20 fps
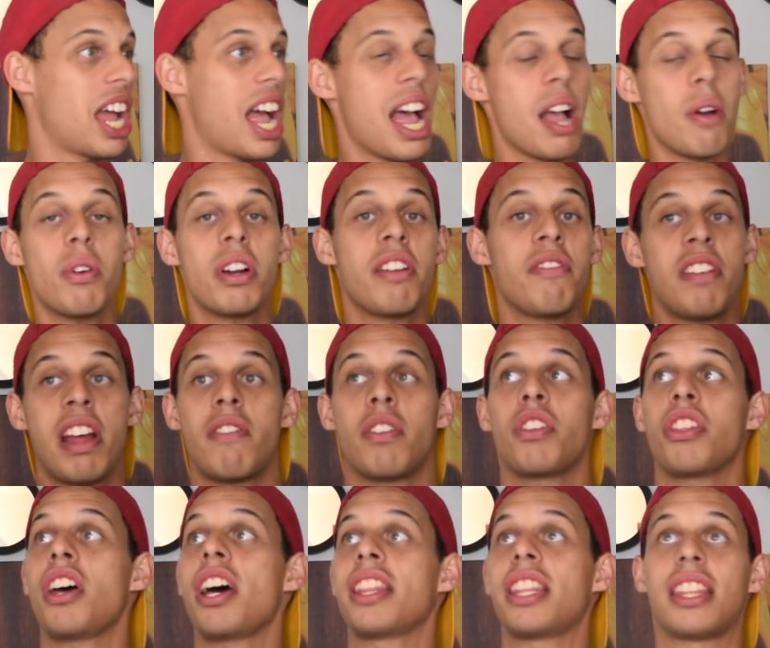I would have
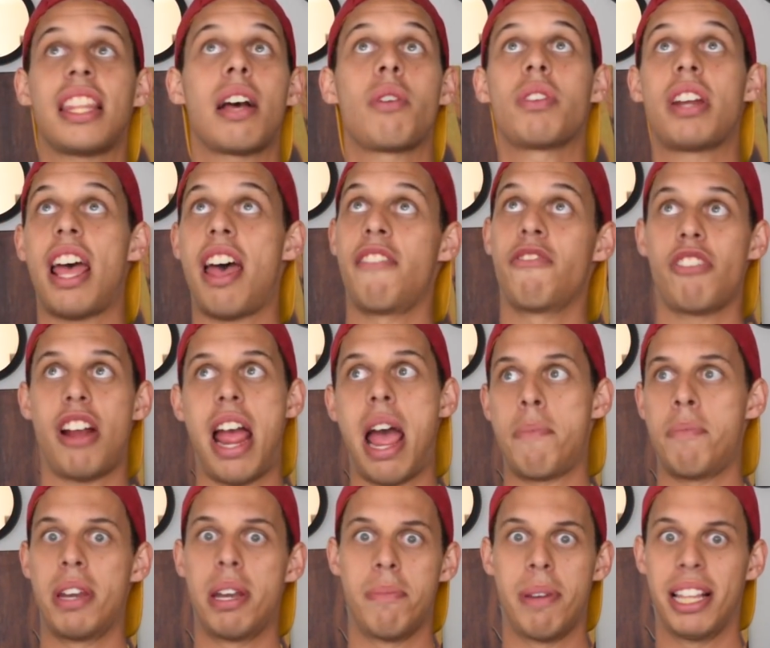never thought that would ever
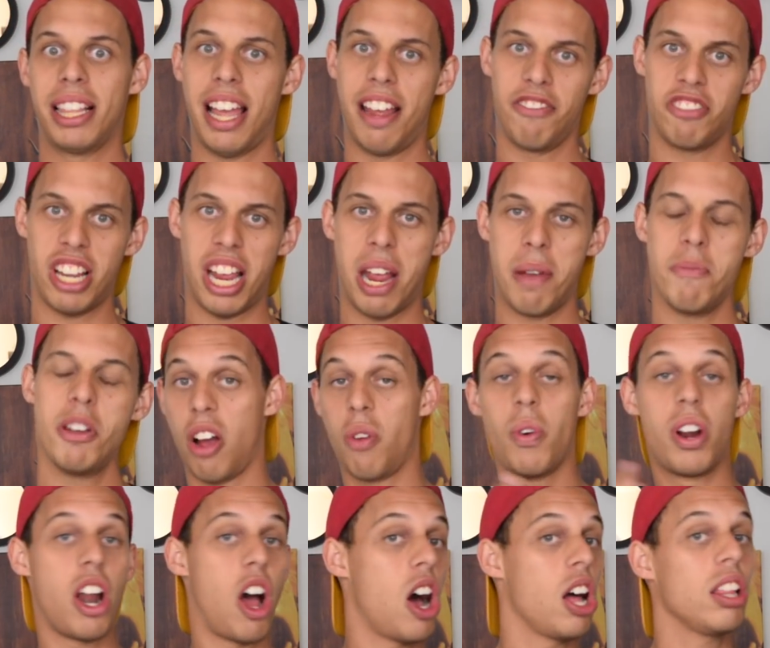happen in my lifetime.
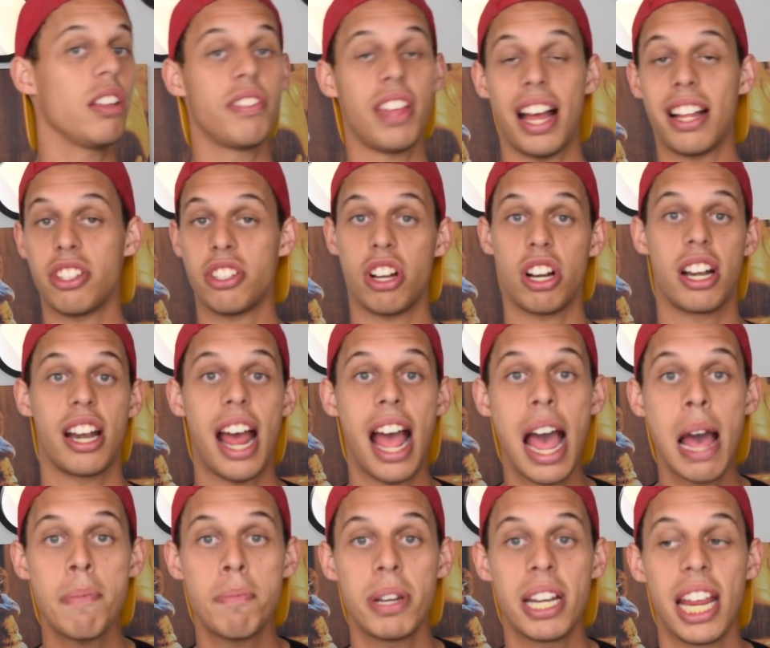But when all of that started
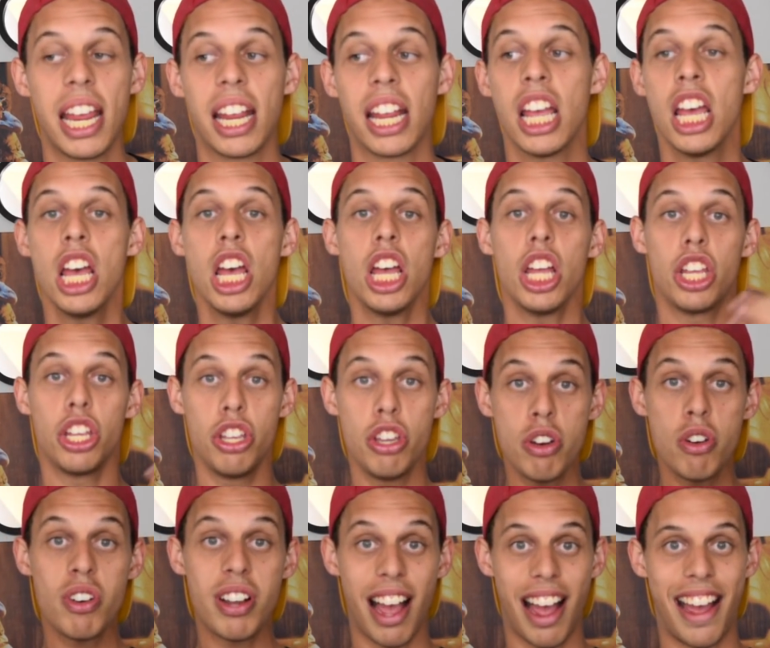happening,
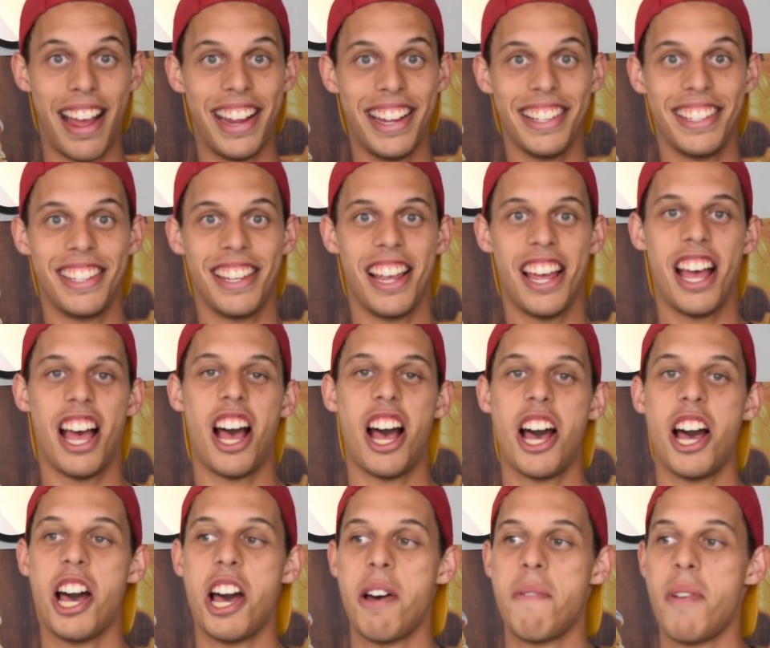you guys
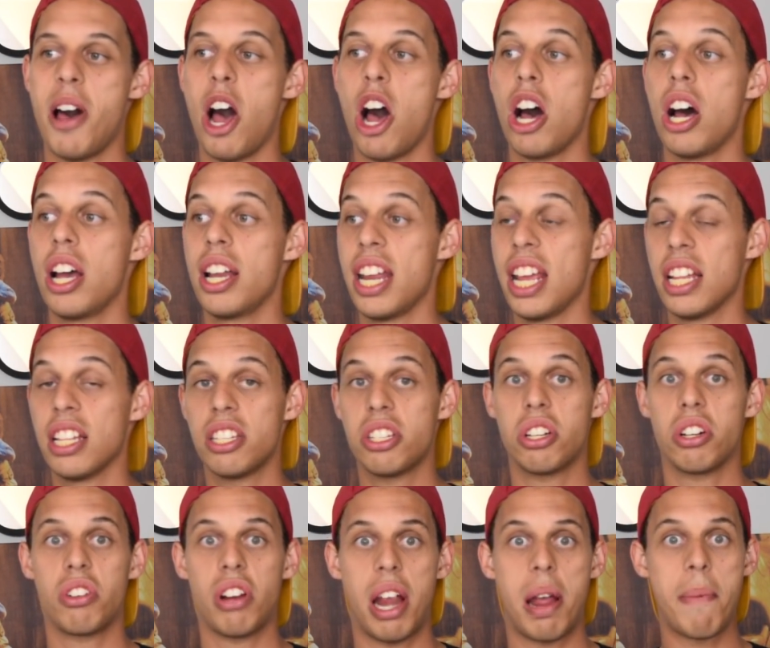on
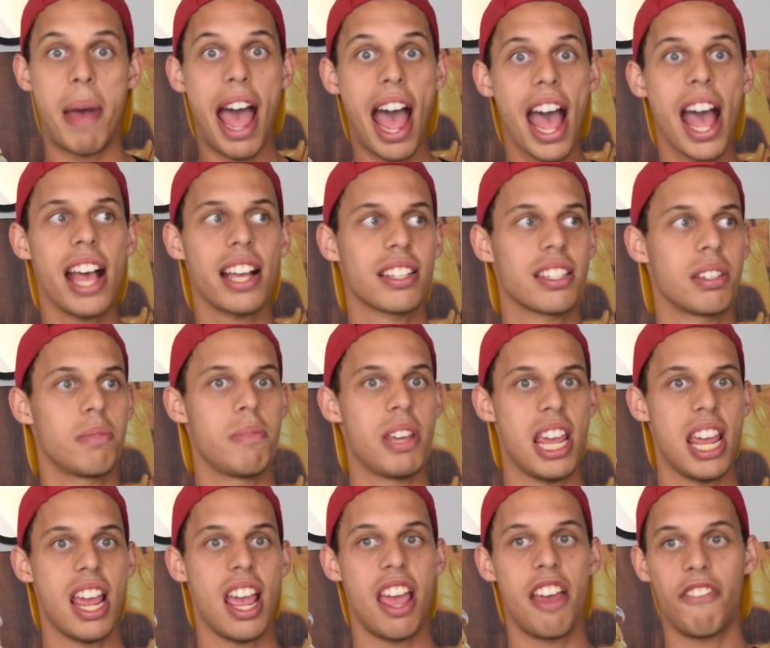Instagram asked
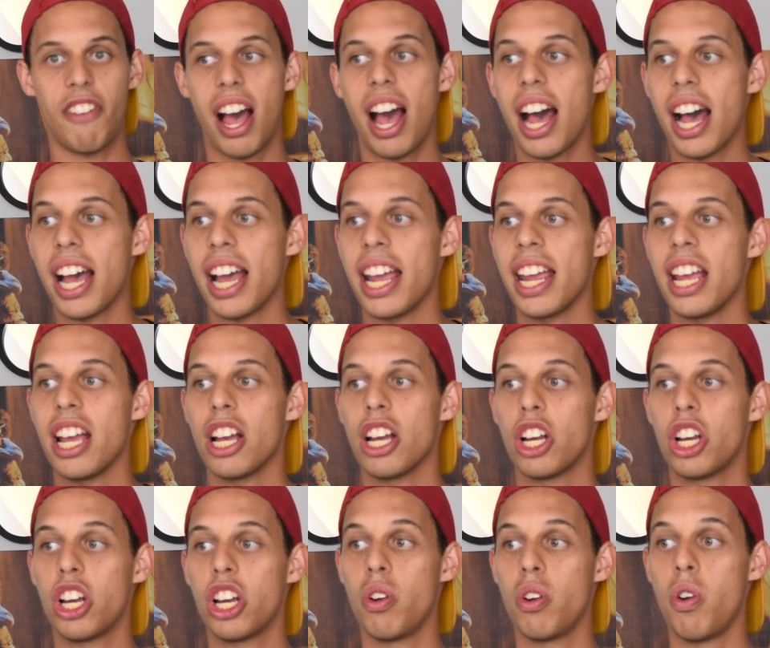me if I
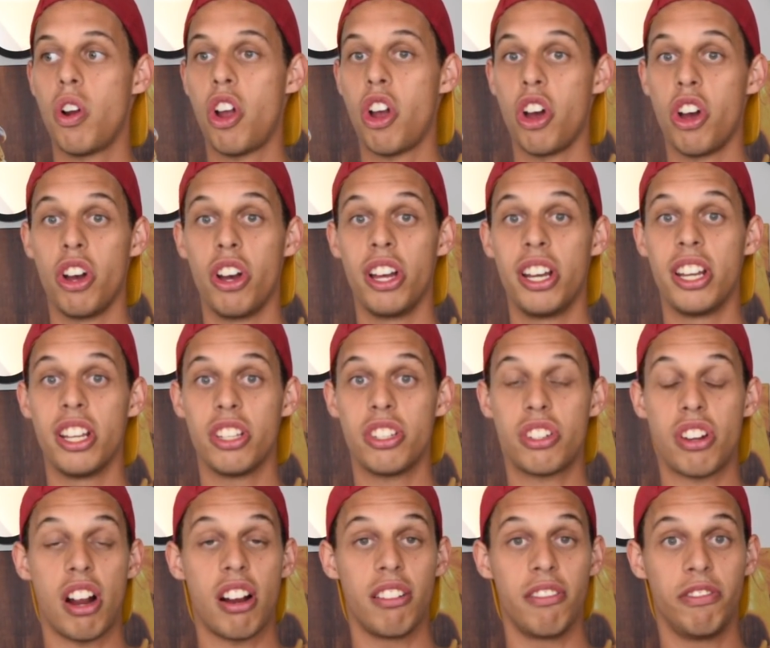could
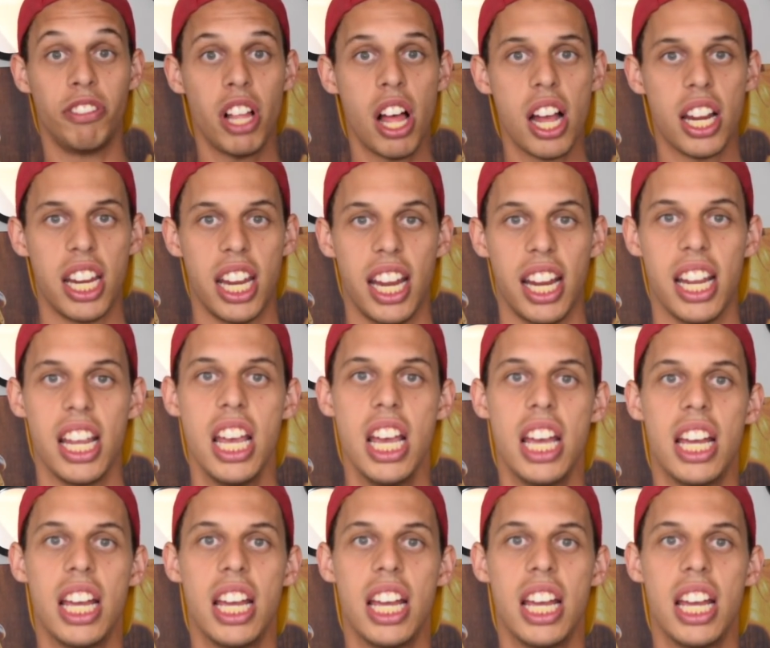start vlogging.